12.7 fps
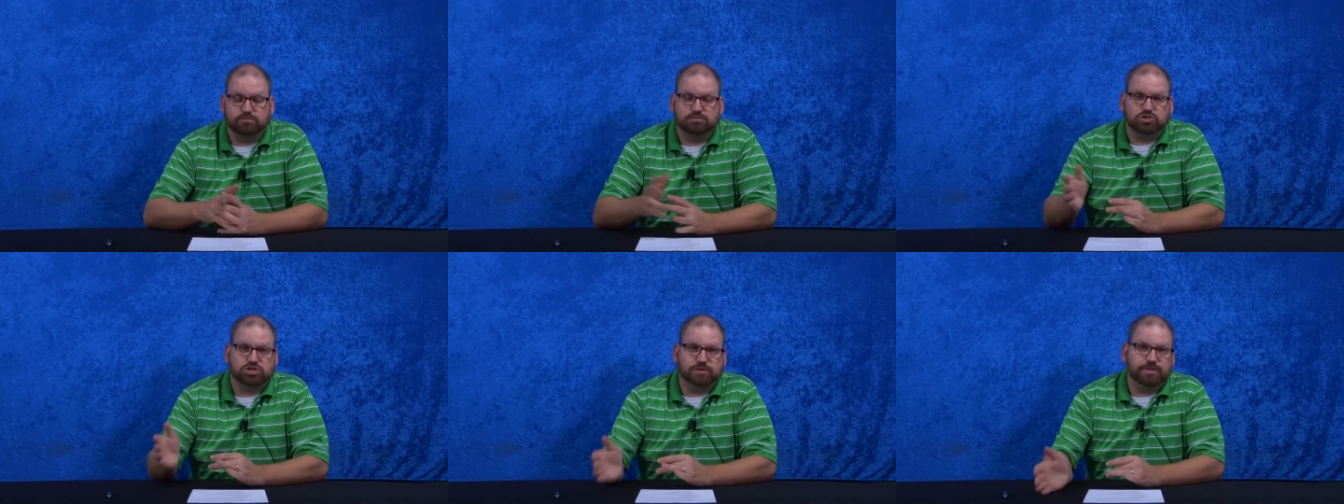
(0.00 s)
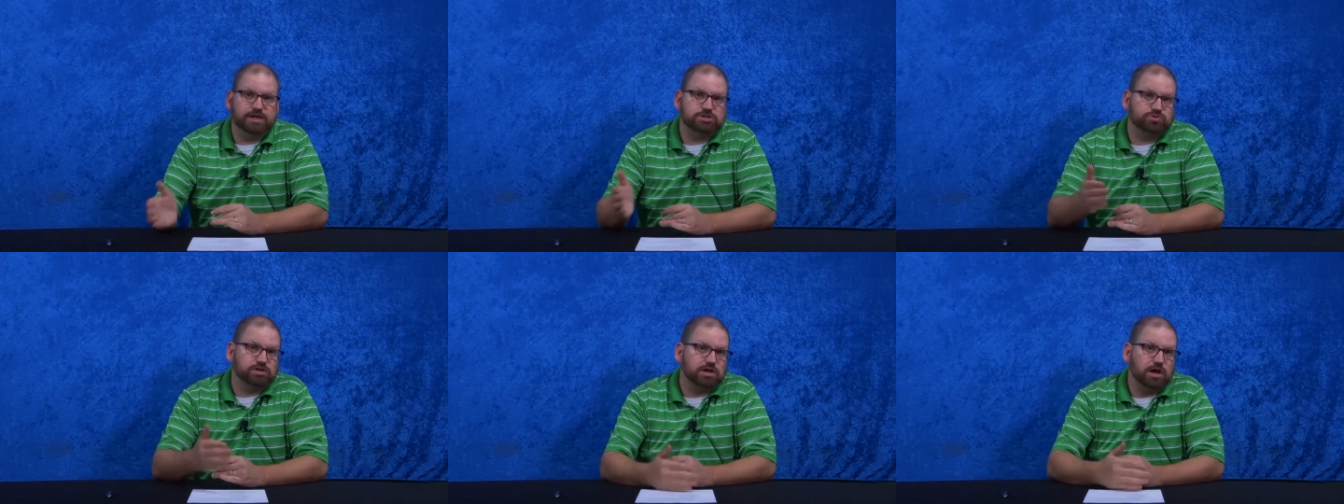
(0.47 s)
She
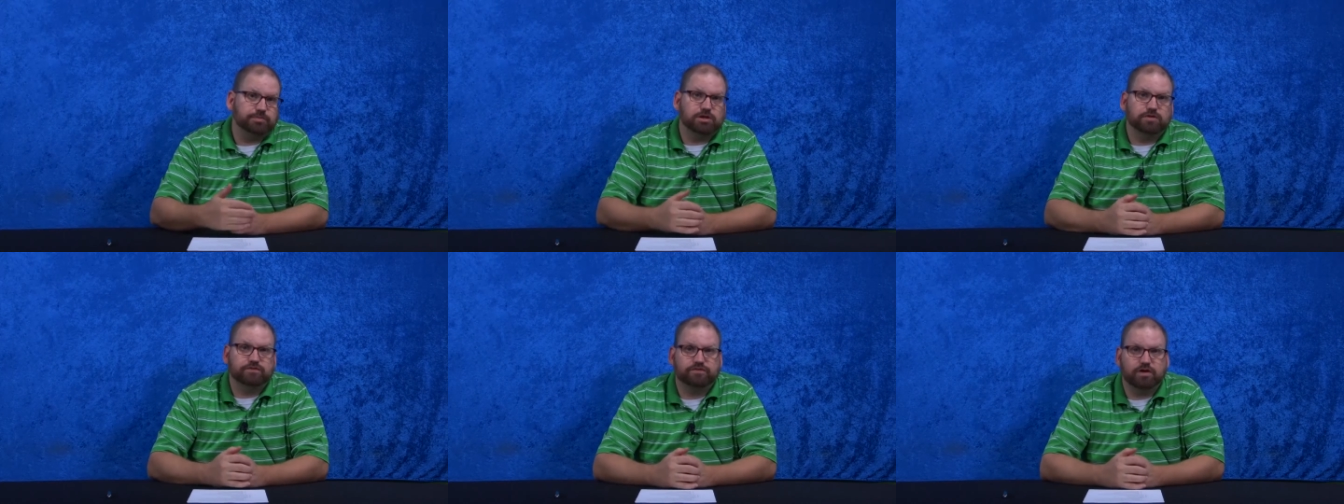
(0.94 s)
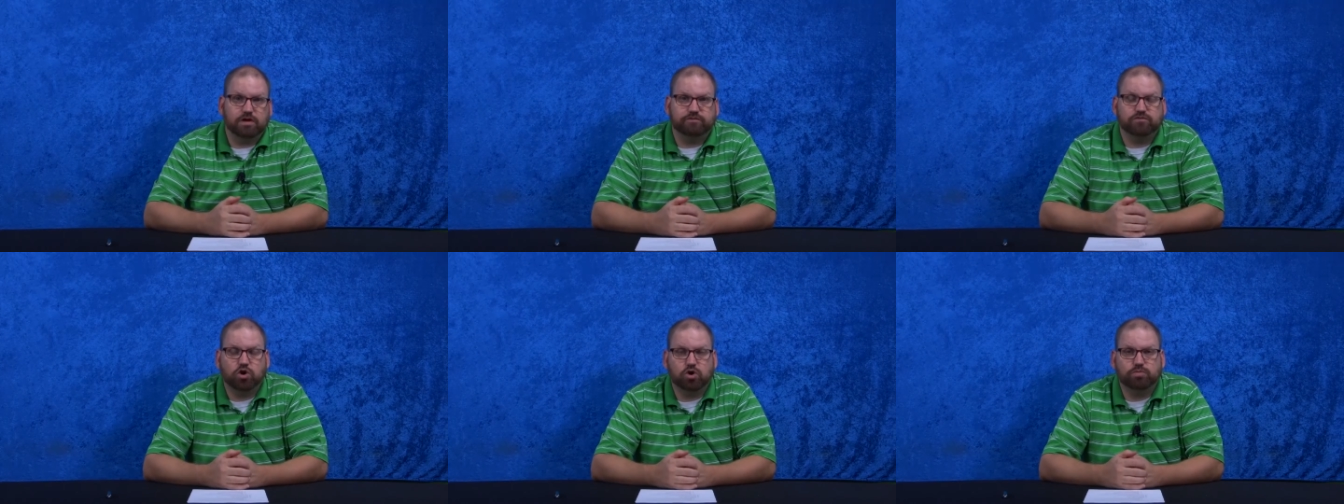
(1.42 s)
meets with a couple
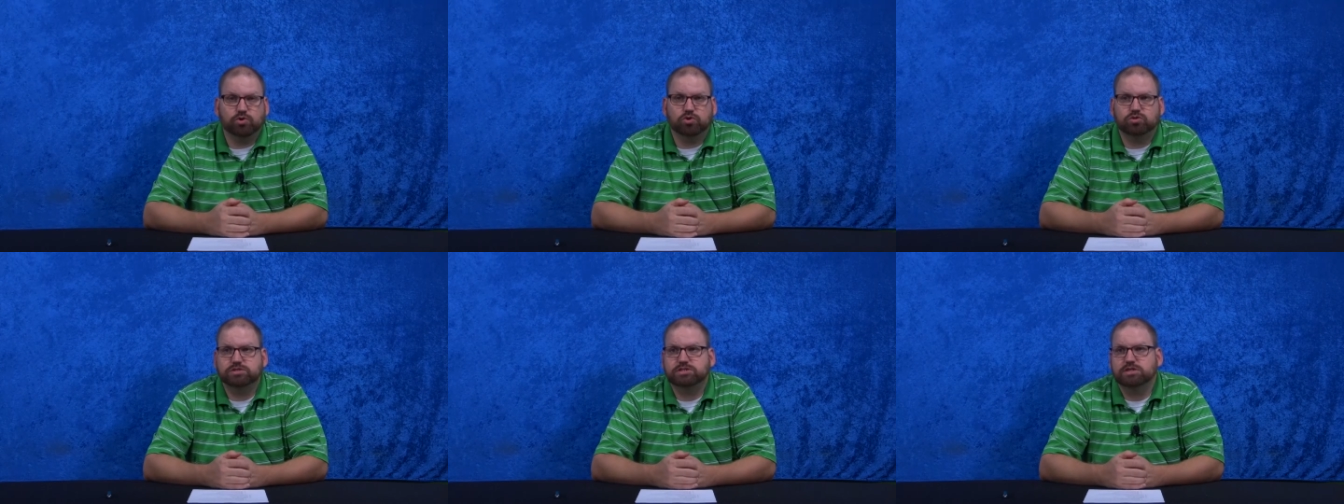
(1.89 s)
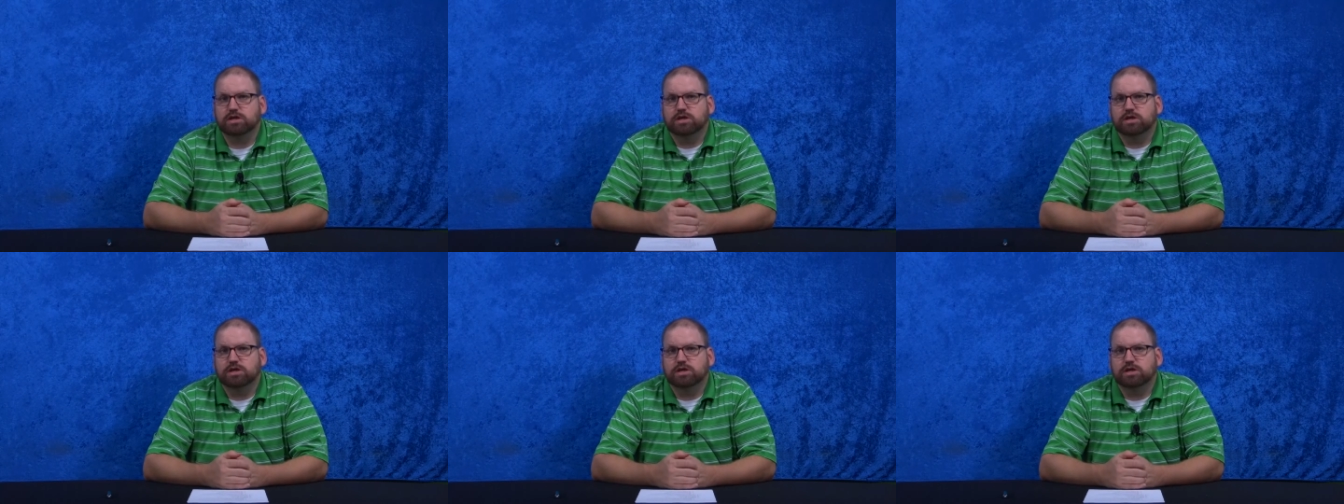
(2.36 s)
of nobles.